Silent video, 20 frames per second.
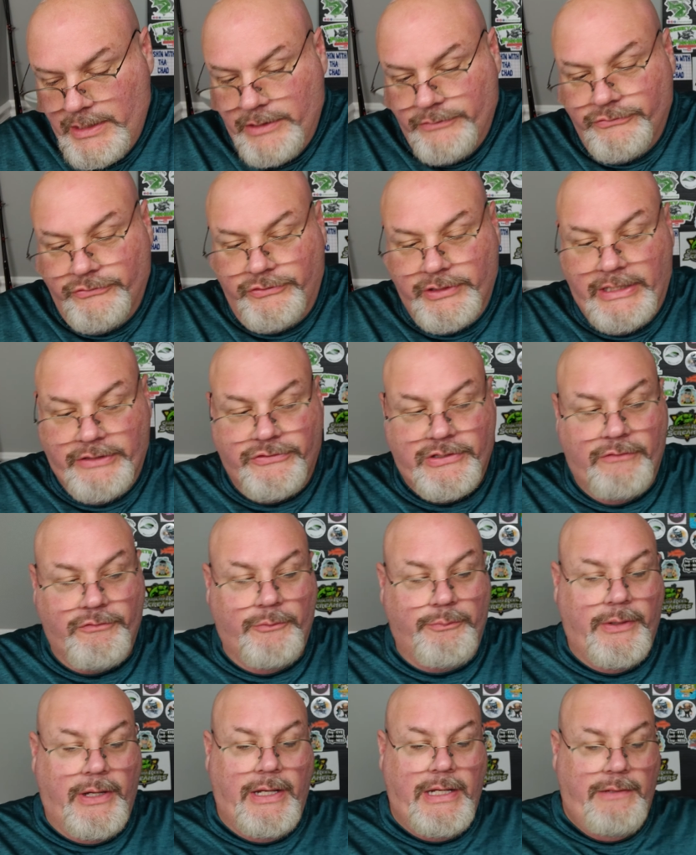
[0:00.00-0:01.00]
So thanks
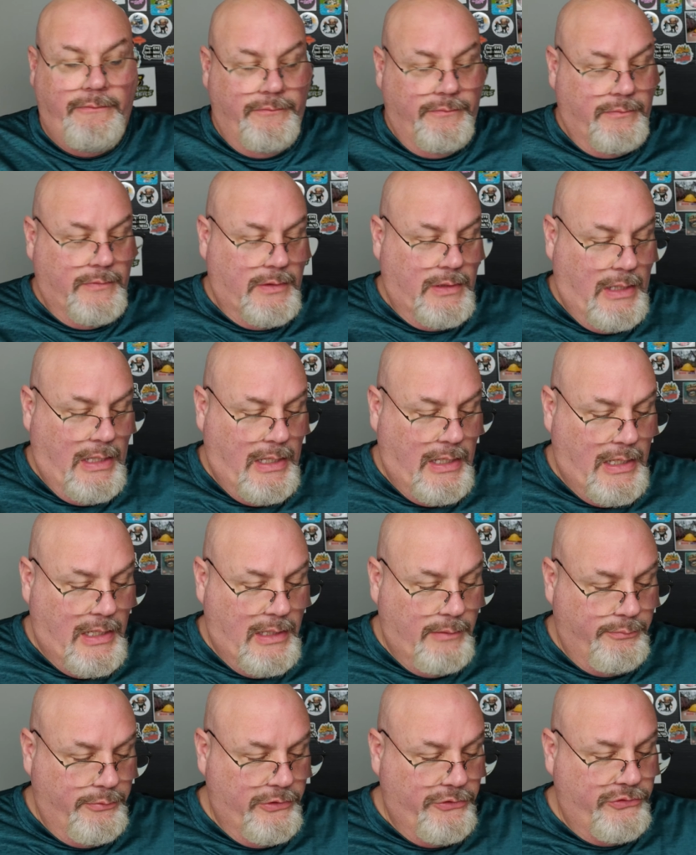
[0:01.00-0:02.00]
everybody.
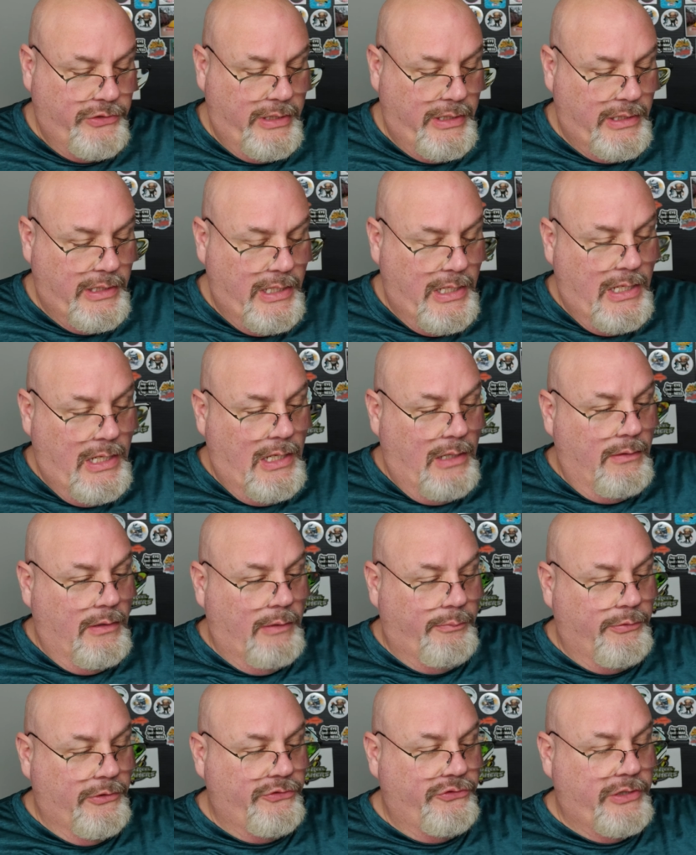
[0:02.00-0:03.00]
I appreciate it.
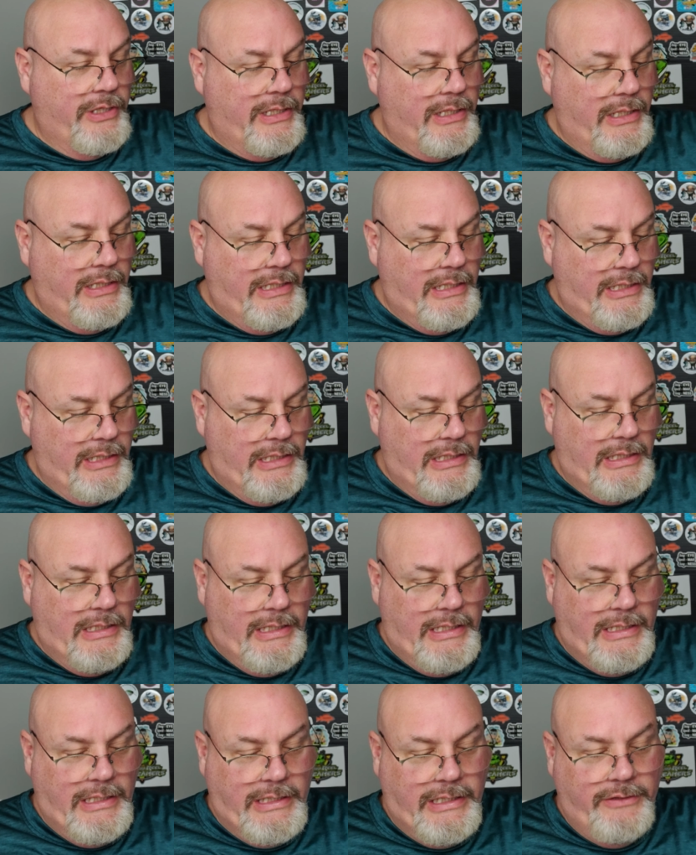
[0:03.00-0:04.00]
I appreciate
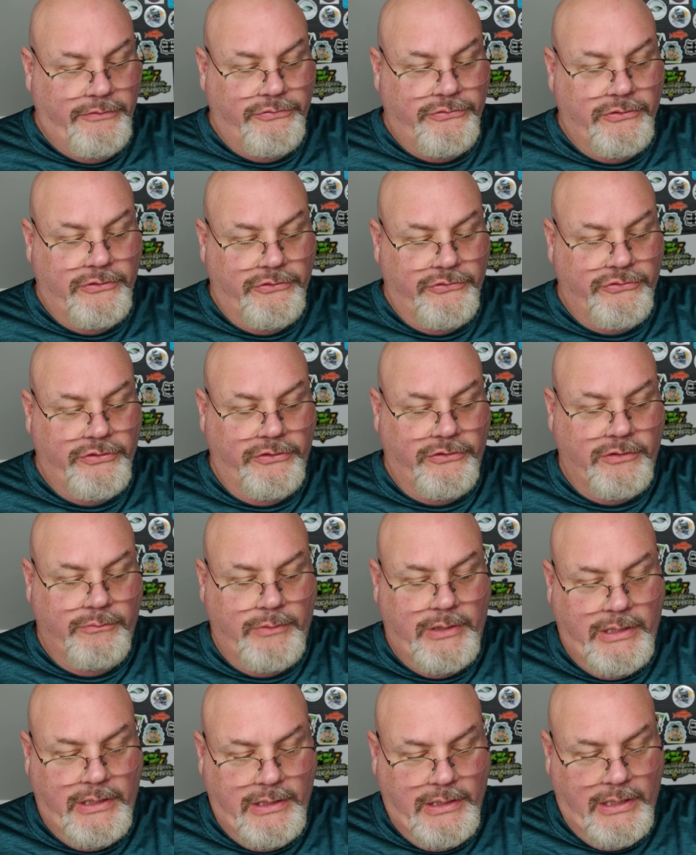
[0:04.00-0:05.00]
any gifts that are sent to
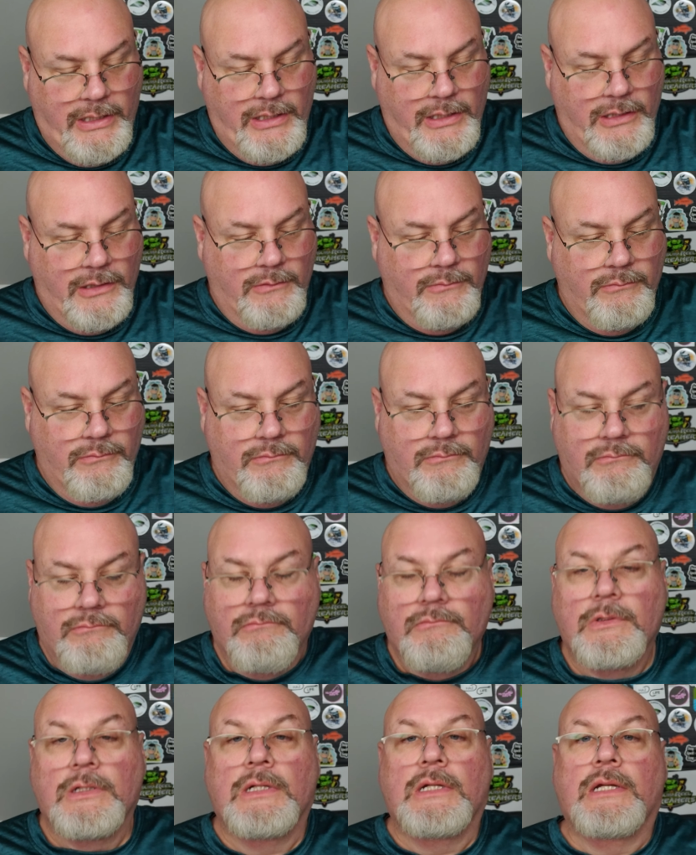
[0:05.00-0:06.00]
me,
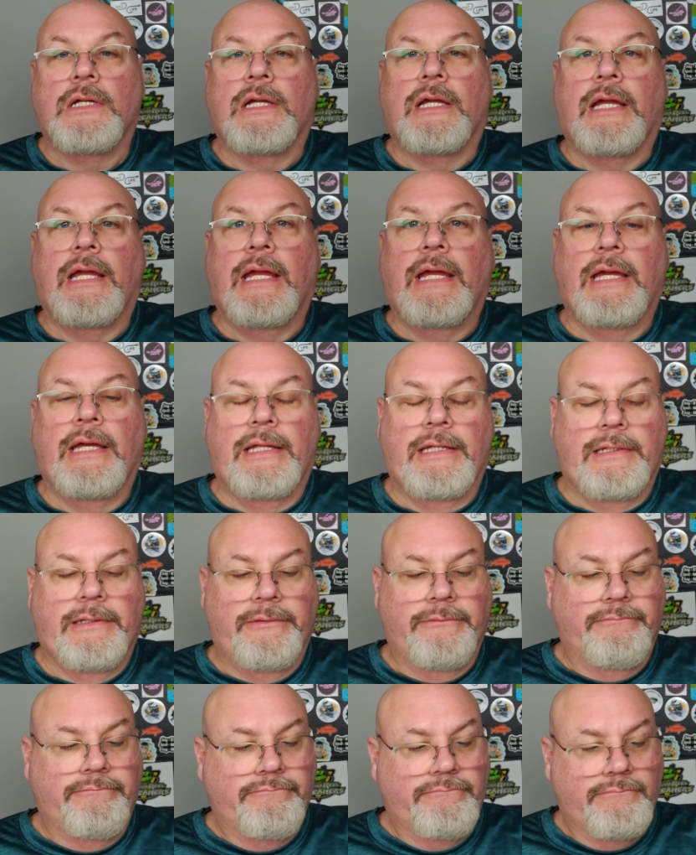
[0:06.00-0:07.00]

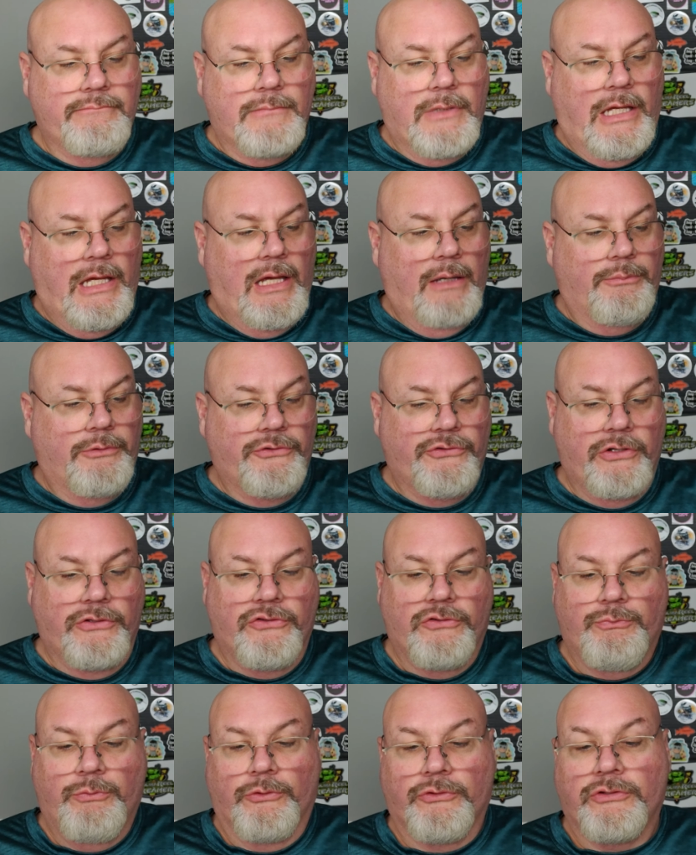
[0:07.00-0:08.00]
and I appreciate
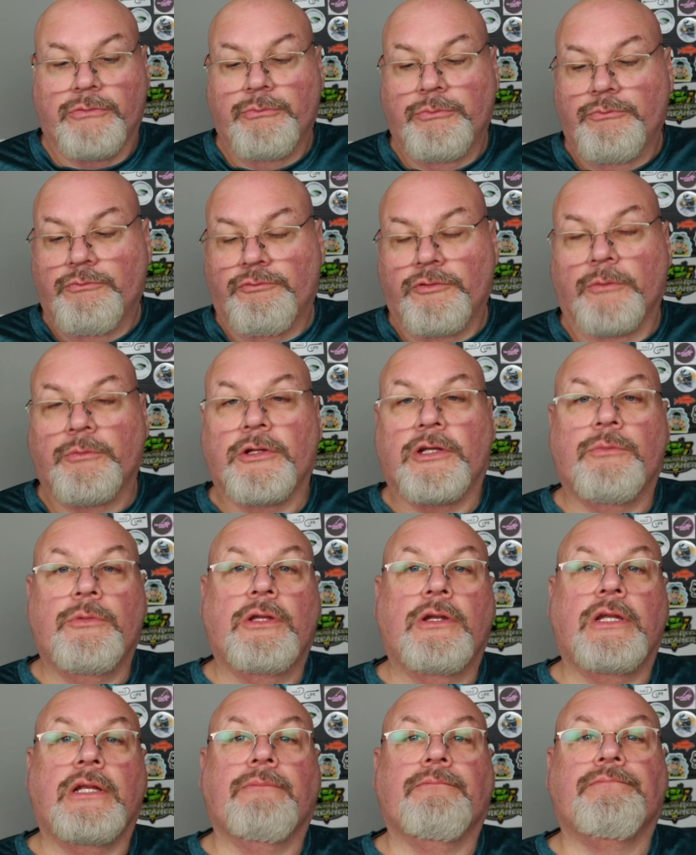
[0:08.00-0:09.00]
the support from the
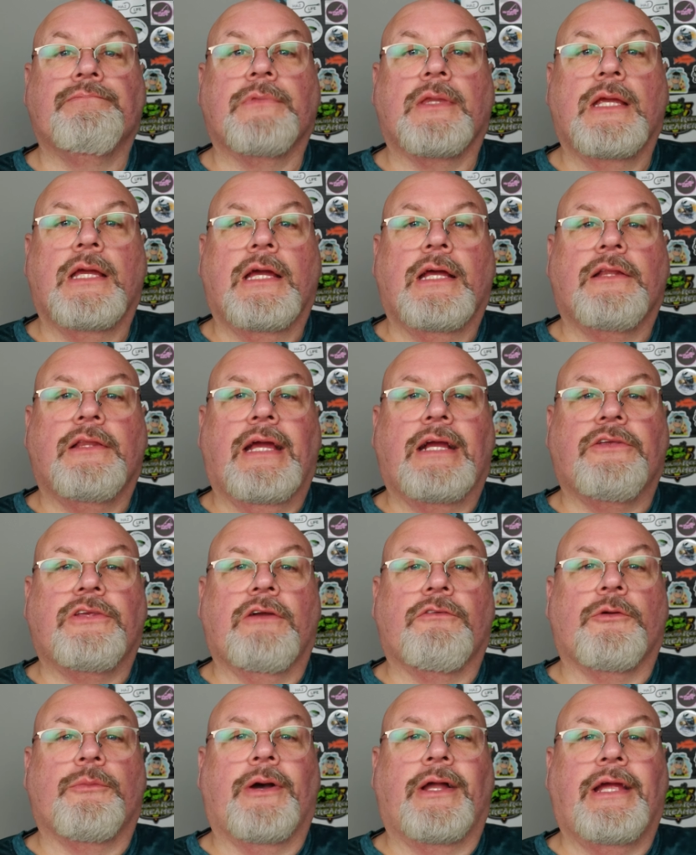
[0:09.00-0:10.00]
community. Thanks
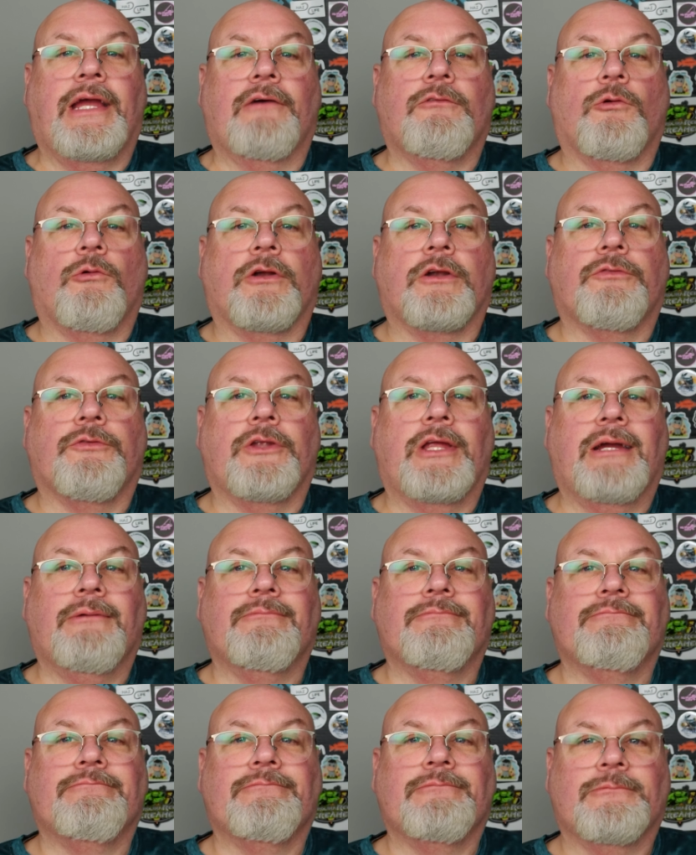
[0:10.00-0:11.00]
everybody. Have a wonderful day.
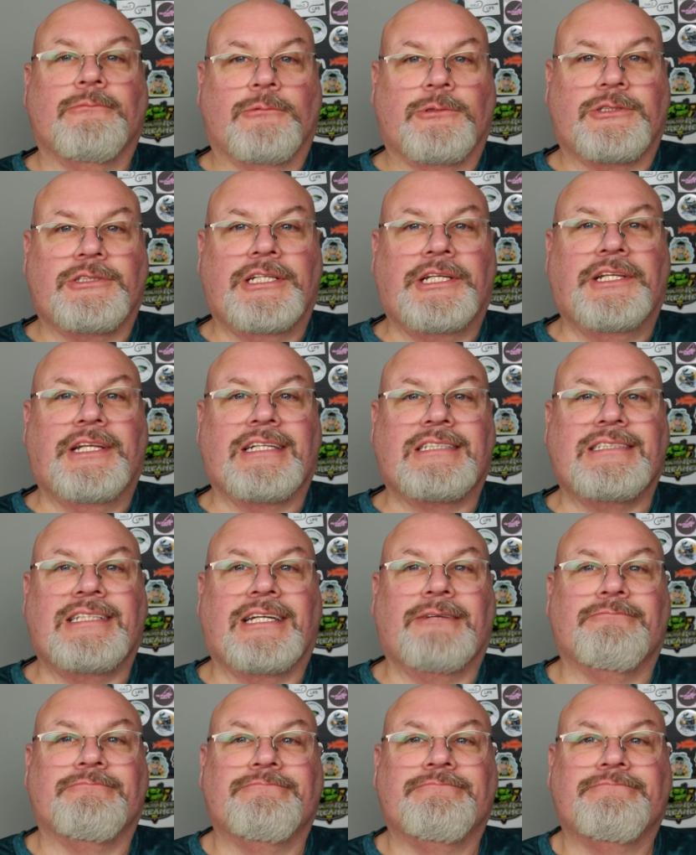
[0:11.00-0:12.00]
We'll see you next
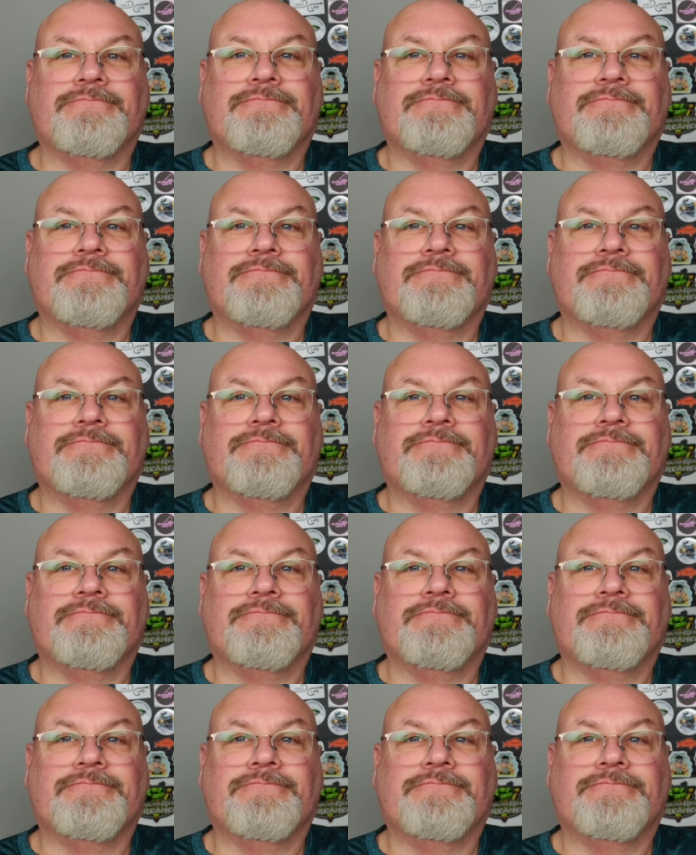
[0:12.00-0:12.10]
time.